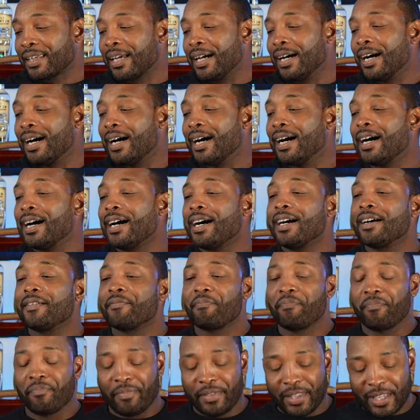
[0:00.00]
Uh,
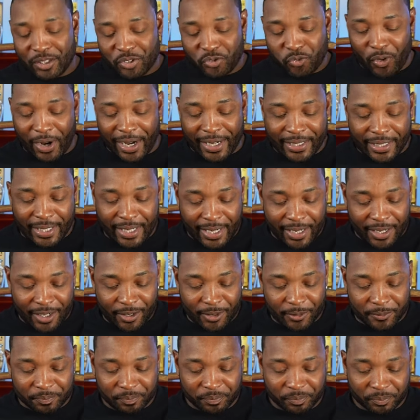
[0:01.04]
this right
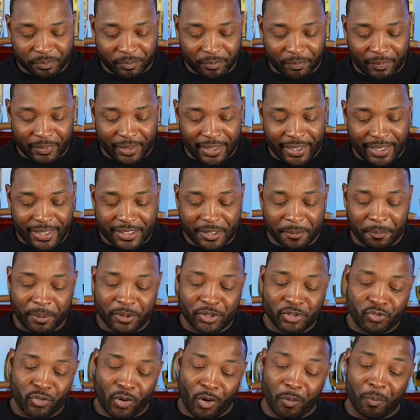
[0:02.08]
here is a
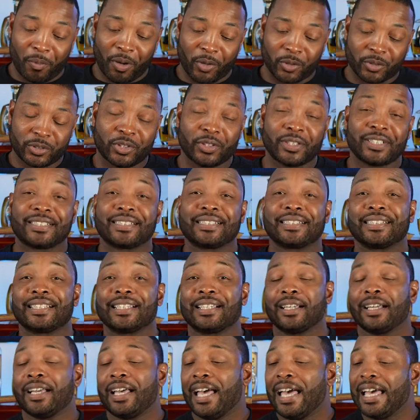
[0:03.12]
Perdomo. So this is
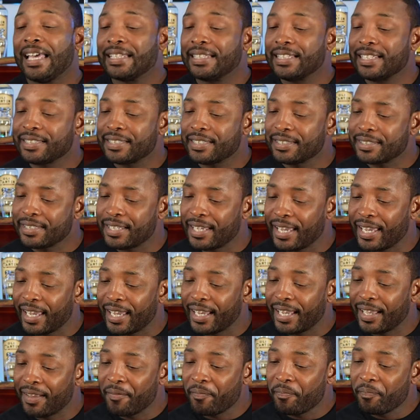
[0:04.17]
a this is
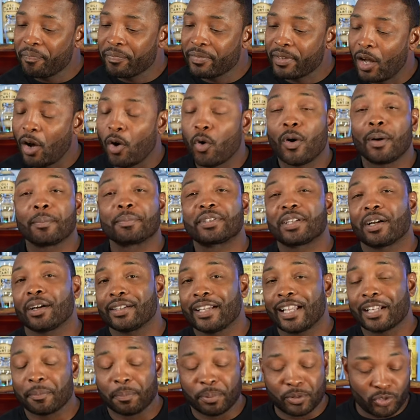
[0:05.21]
a oh I'm sorry,
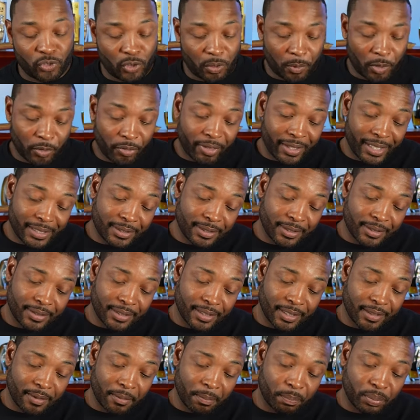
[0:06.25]
not a Perdomo. This is
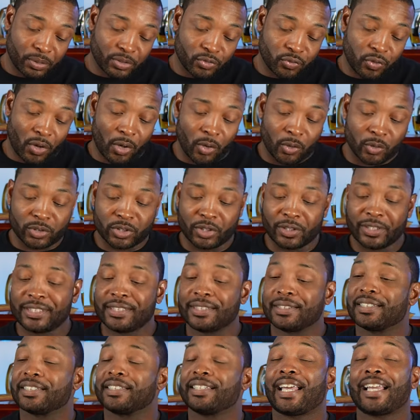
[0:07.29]
a Padron. So this
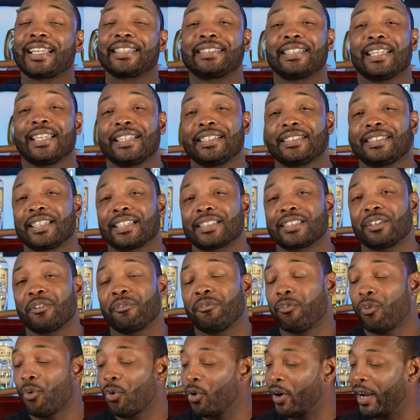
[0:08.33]
is a
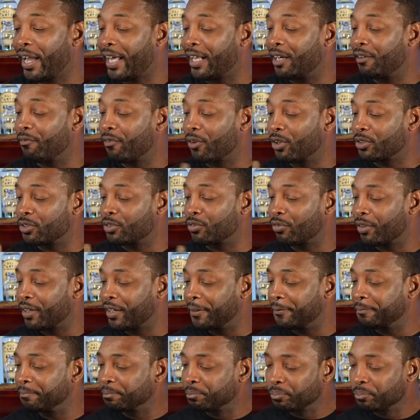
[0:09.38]
1964 anniversary